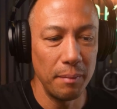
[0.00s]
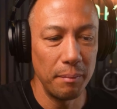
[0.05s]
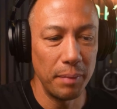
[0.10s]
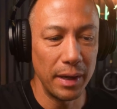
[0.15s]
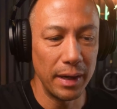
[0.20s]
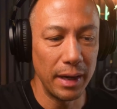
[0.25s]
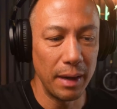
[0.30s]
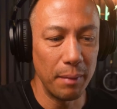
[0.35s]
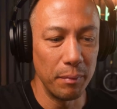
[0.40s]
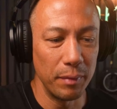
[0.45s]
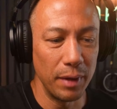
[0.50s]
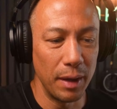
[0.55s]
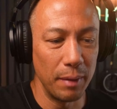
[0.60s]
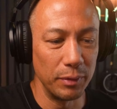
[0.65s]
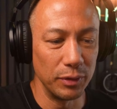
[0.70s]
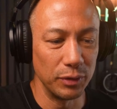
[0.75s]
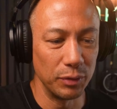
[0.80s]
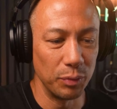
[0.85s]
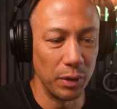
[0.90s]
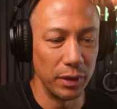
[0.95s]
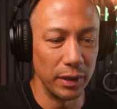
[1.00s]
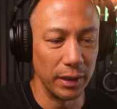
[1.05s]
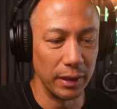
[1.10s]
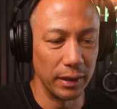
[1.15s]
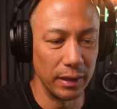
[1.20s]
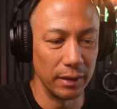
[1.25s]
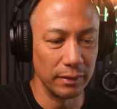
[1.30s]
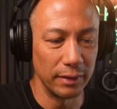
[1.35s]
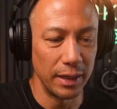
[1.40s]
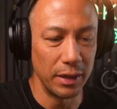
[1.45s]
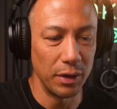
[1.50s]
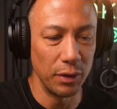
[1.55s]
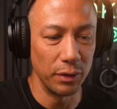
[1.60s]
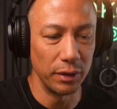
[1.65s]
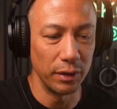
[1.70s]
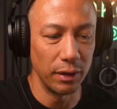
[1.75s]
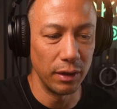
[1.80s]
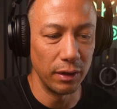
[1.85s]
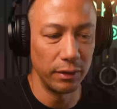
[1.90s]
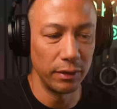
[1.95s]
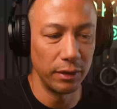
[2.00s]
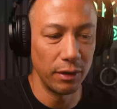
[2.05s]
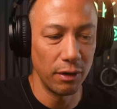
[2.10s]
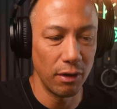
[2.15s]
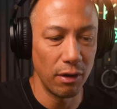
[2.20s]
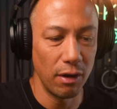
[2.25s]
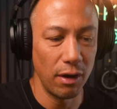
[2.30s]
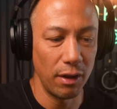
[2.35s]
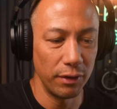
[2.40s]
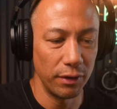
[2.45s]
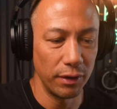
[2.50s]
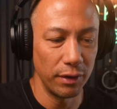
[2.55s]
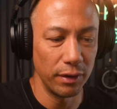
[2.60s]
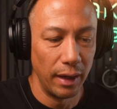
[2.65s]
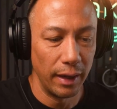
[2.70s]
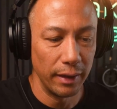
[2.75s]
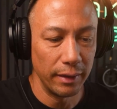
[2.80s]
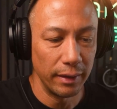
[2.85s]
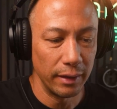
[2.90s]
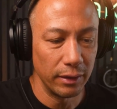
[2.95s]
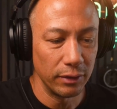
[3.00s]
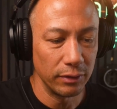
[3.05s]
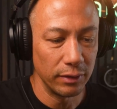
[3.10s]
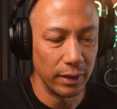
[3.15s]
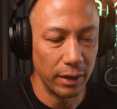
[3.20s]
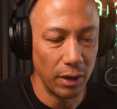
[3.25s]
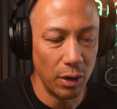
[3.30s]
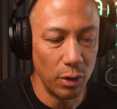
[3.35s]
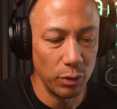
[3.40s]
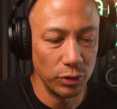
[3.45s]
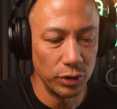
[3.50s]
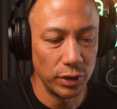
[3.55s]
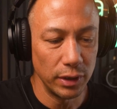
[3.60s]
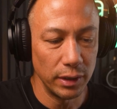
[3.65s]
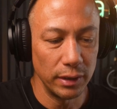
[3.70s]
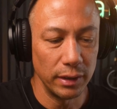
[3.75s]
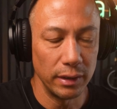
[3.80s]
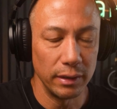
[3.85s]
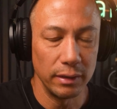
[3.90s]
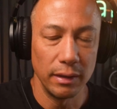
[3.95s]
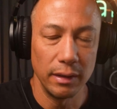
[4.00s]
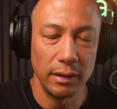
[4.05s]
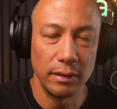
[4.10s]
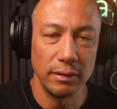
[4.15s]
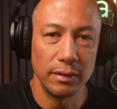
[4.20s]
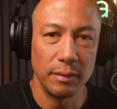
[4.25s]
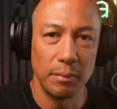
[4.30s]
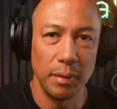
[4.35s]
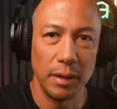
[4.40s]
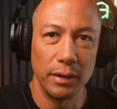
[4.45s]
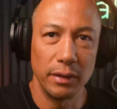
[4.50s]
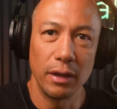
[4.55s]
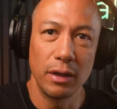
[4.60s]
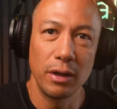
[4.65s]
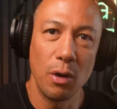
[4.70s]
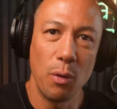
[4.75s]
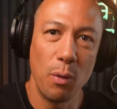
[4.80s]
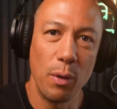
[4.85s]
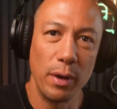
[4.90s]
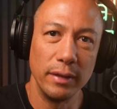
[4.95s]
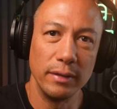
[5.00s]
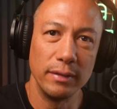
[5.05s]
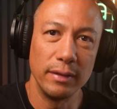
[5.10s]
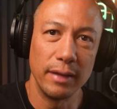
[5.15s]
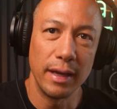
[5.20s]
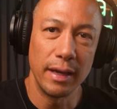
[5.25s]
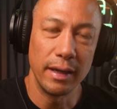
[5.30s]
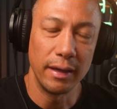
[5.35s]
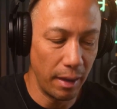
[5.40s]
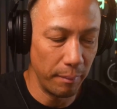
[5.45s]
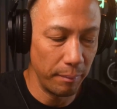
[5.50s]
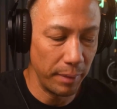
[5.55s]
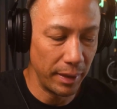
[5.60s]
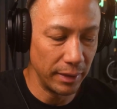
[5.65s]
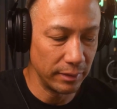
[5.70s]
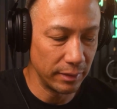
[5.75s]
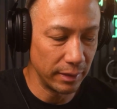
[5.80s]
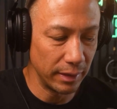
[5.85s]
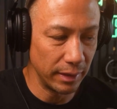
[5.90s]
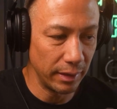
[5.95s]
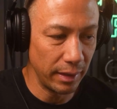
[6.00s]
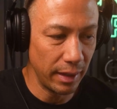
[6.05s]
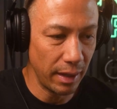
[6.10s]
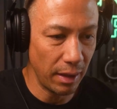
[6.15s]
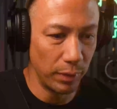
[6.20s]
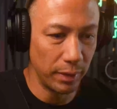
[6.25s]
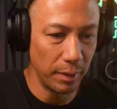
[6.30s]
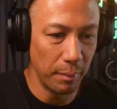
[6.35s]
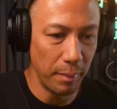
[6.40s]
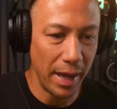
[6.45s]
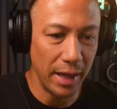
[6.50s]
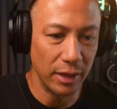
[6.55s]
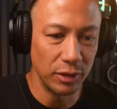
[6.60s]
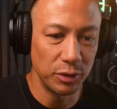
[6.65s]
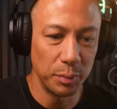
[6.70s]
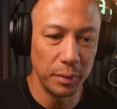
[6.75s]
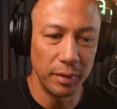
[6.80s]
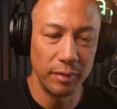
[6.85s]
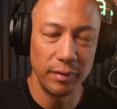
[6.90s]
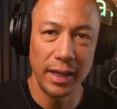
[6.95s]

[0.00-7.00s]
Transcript: But I'm just wondering, because I know there are other, I think there's like Ocean and some other coins that basically help management of